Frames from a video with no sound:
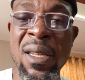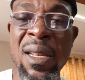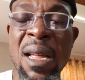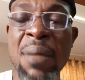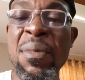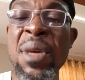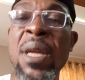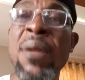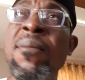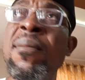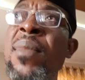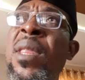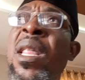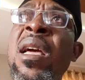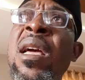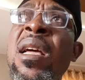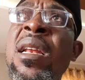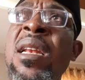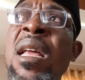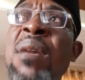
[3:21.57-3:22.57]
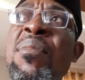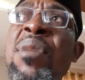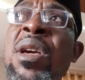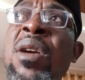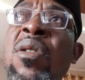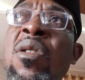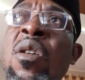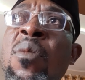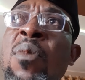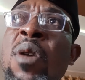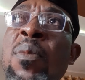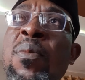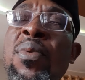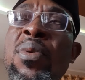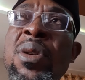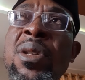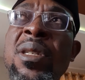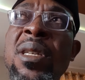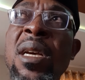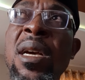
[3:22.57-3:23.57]
Let me let me come up
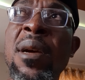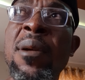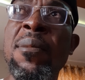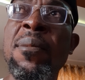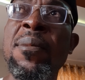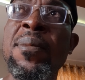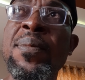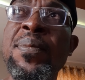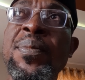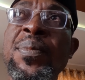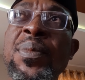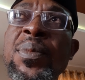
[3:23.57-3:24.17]
with um,